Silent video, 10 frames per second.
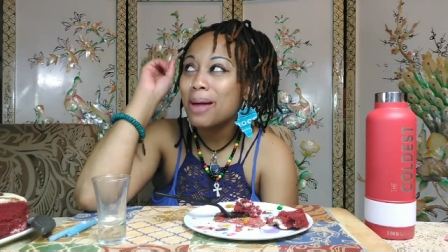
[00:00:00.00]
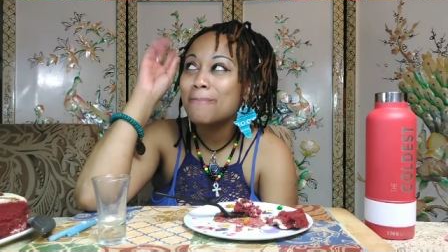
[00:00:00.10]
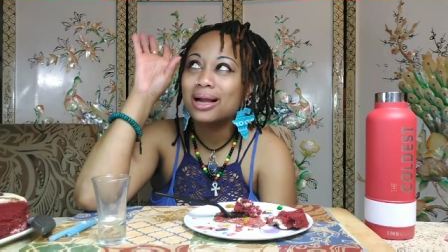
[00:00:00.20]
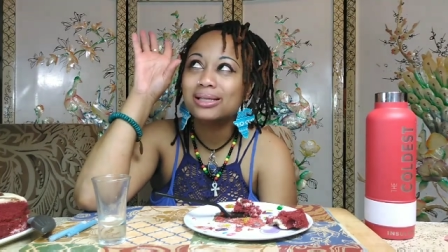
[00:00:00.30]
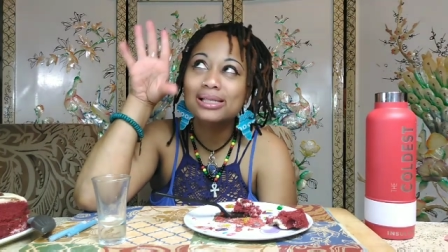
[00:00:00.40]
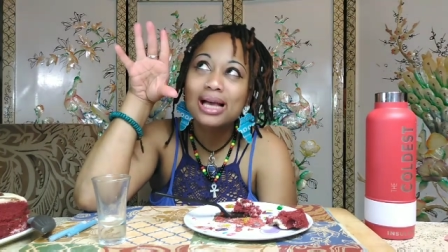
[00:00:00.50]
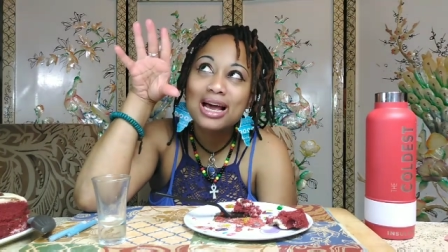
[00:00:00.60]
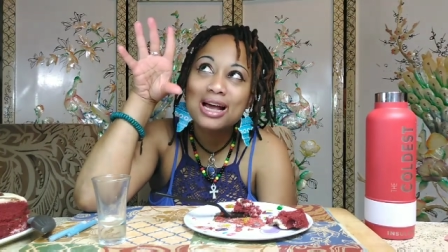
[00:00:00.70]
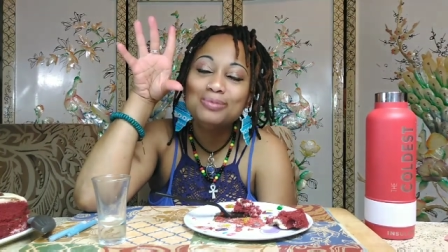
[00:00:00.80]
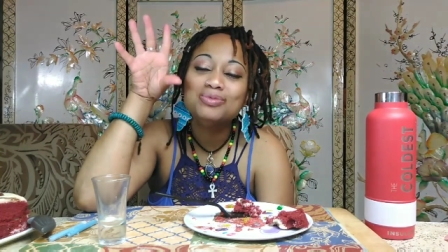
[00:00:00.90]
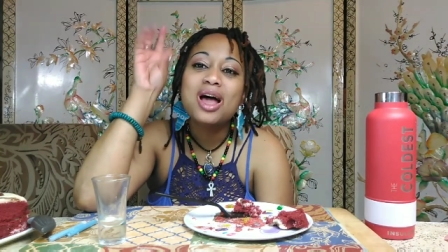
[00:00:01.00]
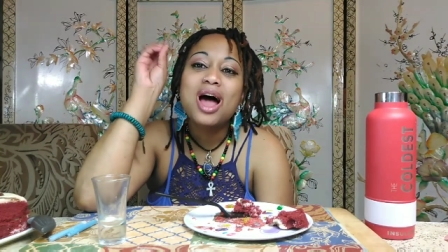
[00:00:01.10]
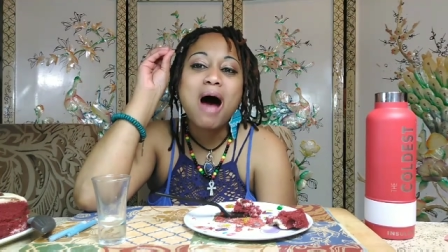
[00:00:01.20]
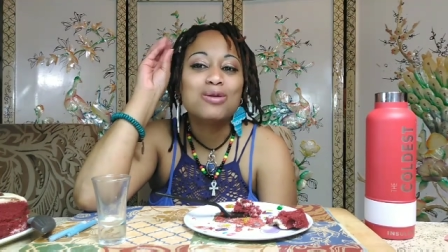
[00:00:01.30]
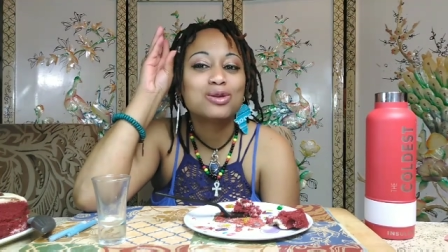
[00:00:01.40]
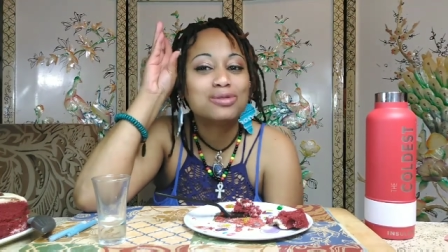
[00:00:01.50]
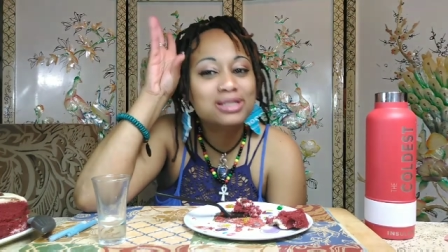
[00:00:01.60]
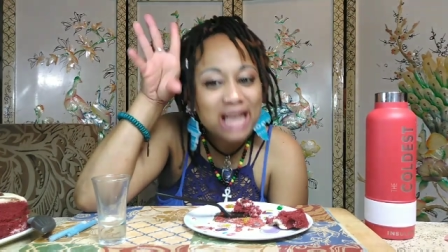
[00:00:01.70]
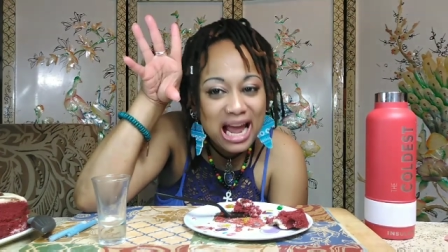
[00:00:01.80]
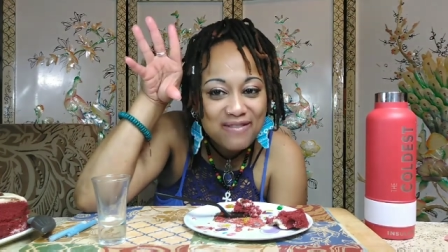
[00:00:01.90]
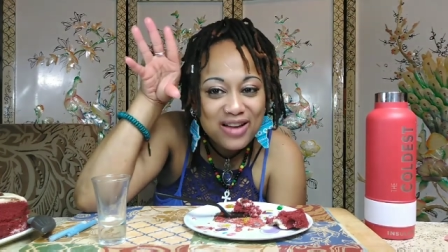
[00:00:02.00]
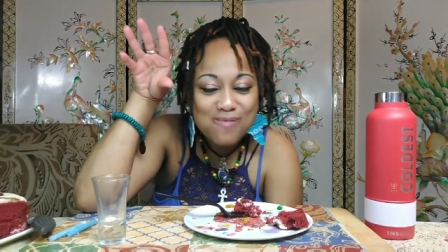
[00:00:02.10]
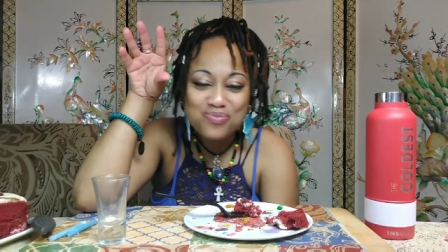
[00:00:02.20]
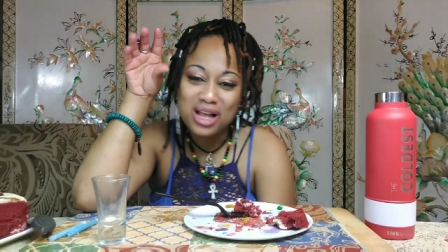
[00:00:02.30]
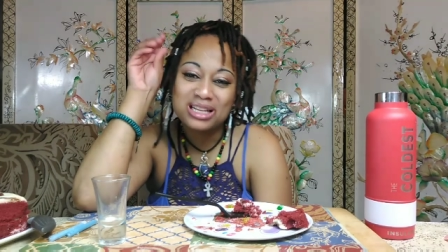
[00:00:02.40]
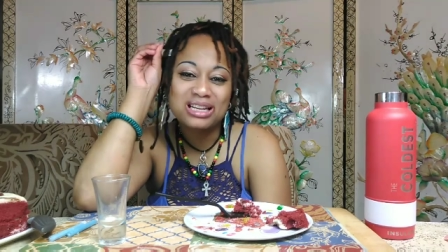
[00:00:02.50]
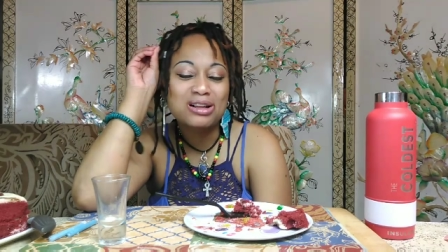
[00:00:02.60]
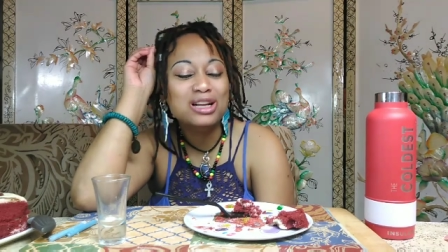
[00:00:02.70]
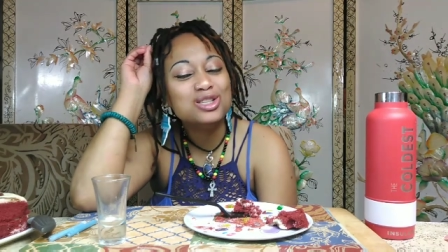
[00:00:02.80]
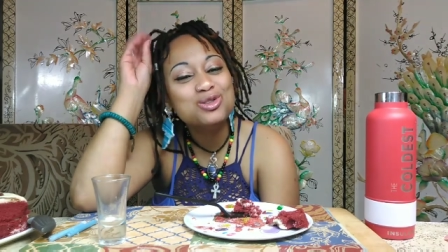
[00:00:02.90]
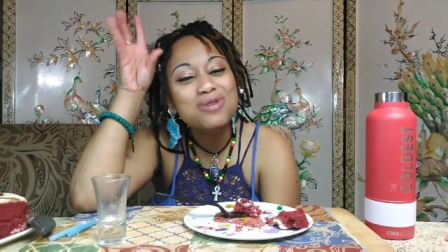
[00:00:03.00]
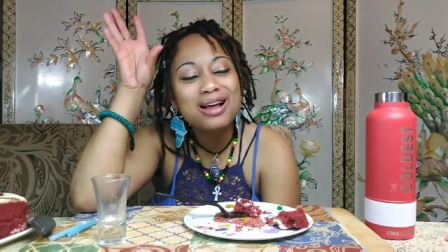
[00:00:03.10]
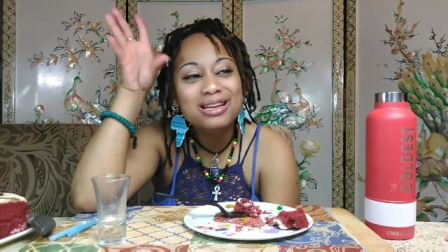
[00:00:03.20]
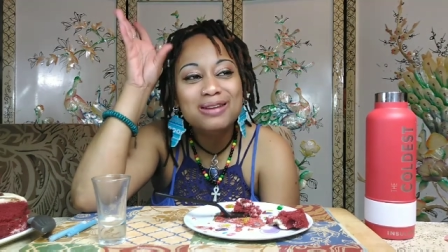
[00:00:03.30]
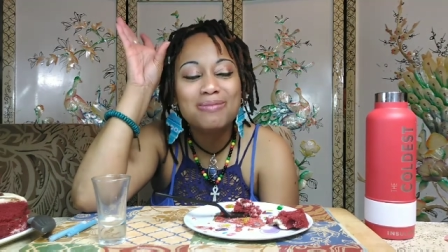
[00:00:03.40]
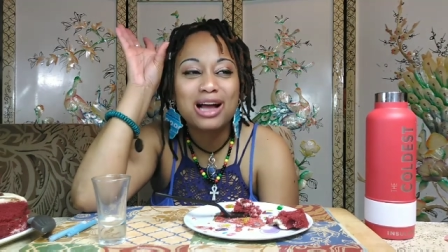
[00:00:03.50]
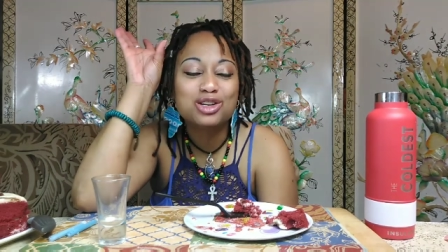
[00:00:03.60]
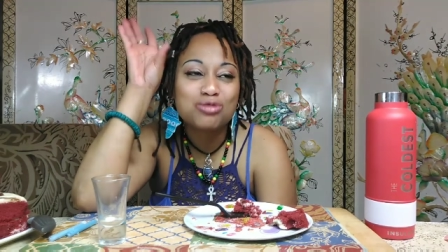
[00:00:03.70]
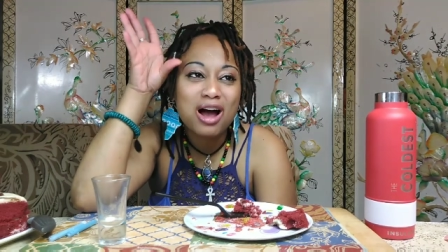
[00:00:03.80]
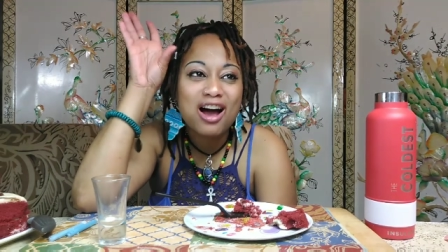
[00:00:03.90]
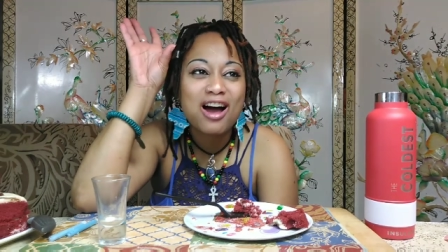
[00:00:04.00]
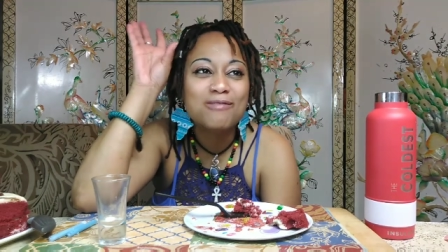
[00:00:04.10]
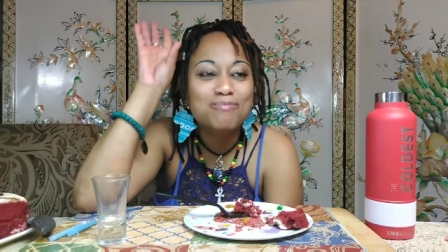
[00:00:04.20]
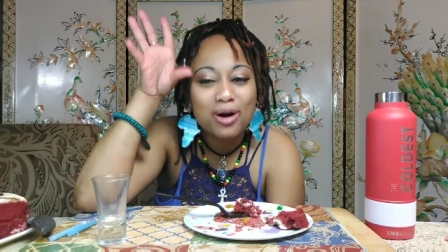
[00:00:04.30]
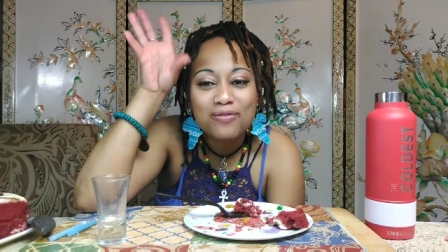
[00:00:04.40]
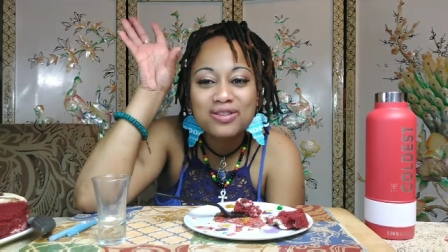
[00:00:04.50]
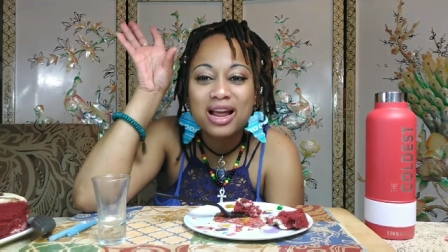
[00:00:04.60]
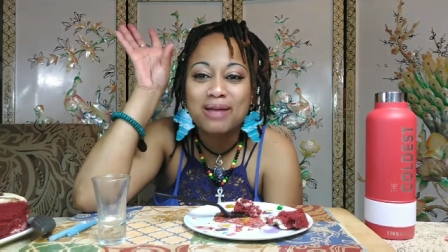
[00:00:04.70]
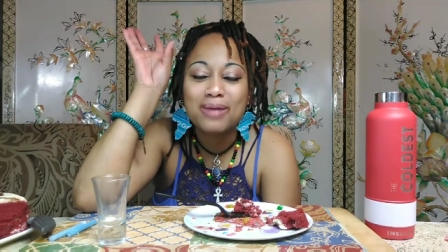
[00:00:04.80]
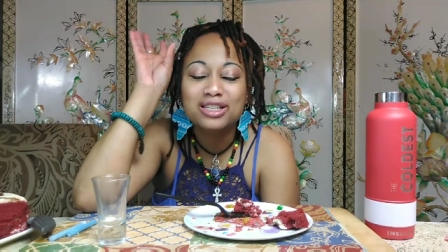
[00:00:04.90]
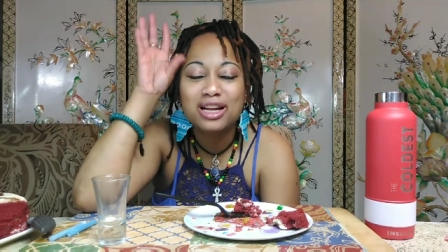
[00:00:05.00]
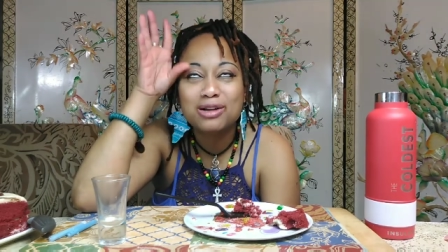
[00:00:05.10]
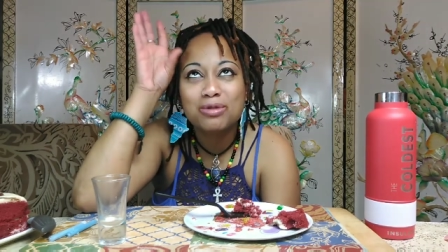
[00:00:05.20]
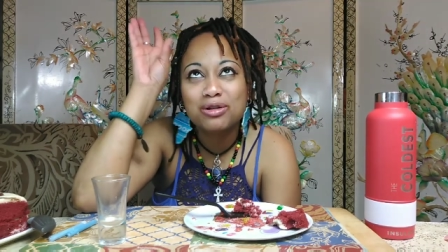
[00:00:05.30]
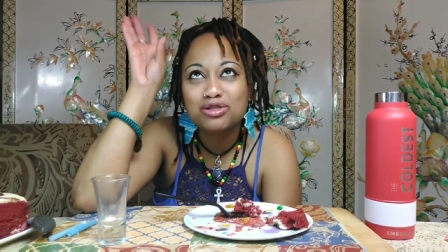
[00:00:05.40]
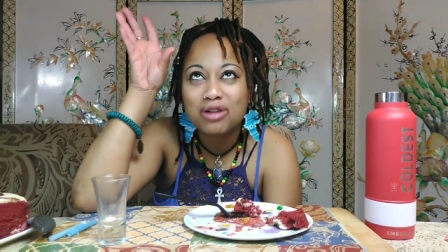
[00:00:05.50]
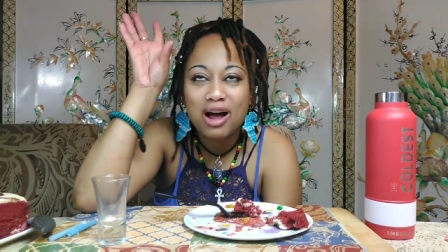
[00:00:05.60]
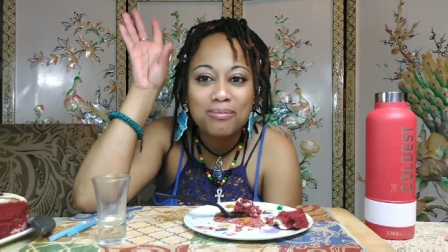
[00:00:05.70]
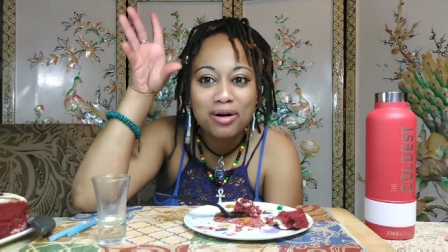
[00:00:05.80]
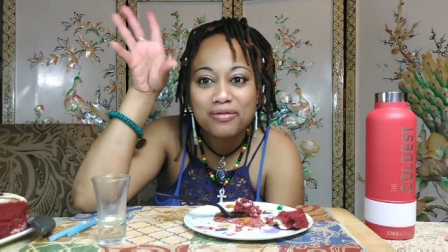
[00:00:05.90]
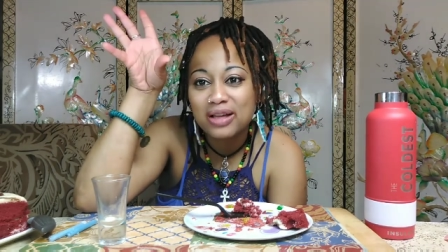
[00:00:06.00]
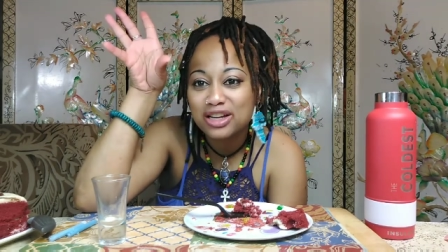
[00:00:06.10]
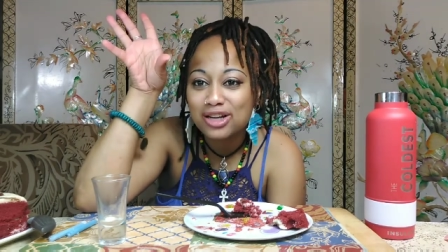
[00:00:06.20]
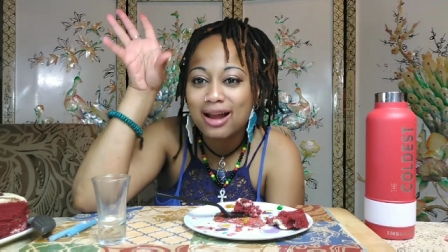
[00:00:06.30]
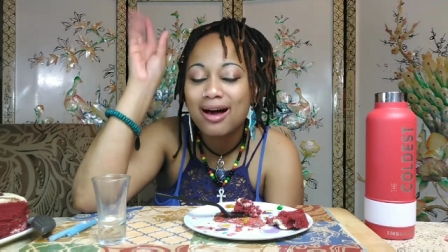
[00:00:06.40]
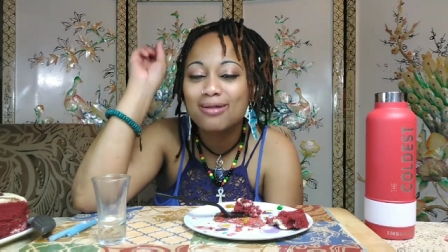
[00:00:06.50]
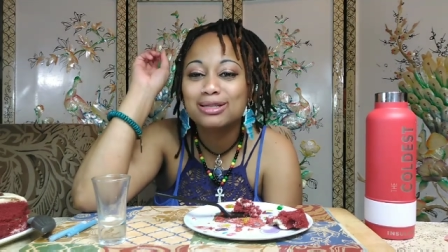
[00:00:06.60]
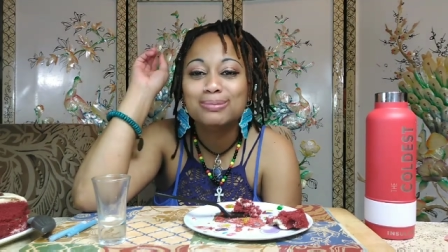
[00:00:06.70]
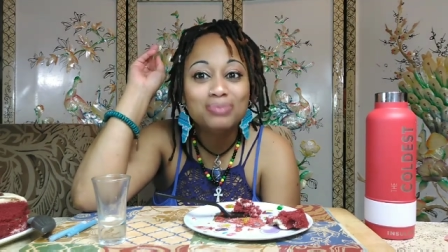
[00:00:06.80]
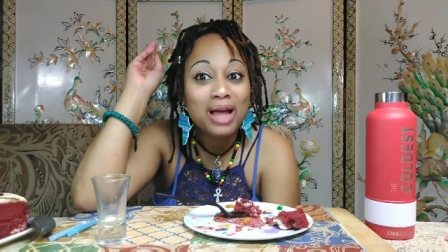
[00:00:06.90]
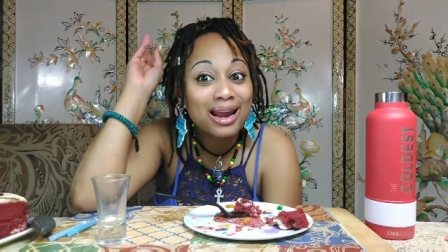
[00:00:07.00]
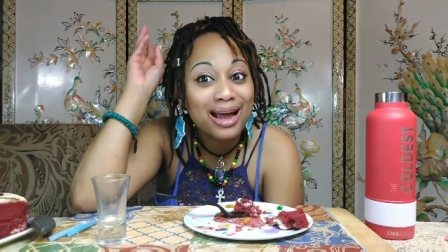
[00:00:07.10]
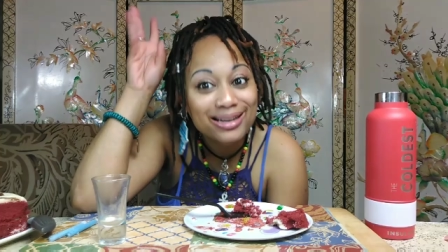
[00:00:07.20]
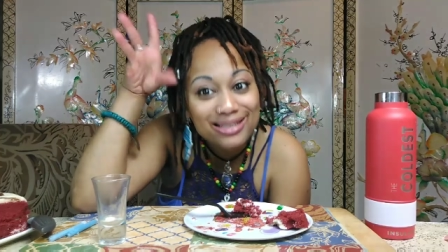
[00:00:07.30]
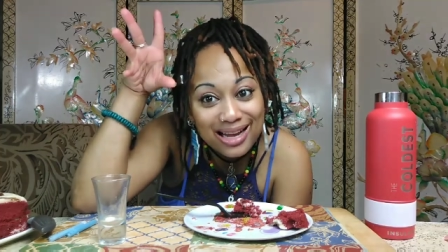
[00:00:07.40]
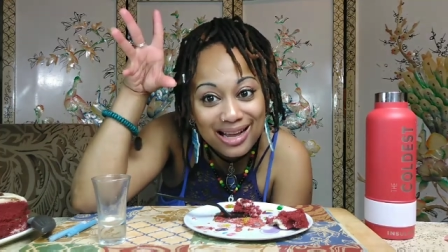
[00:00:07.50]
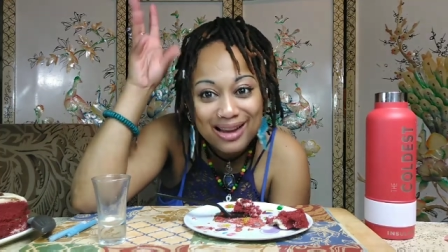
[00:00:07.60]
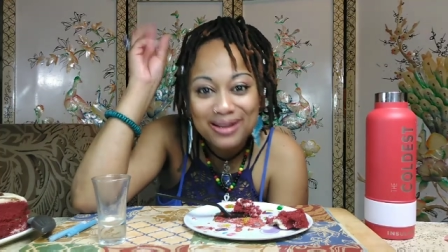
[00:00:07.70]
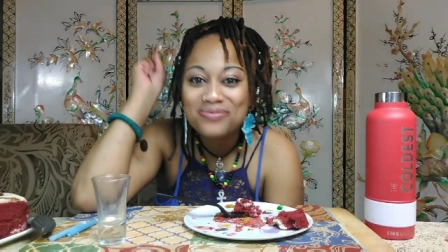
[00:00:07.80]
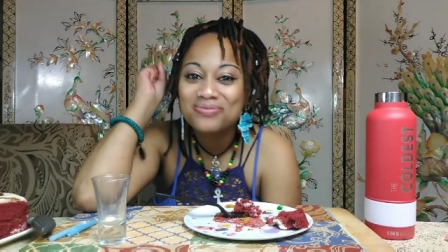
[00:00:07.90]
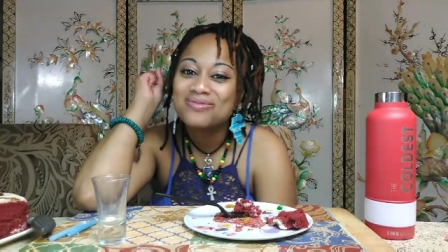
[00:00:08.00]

But I said I was going to save it and did, until I did my tribe birthday, my January tribe birthday shout outs. And I did it.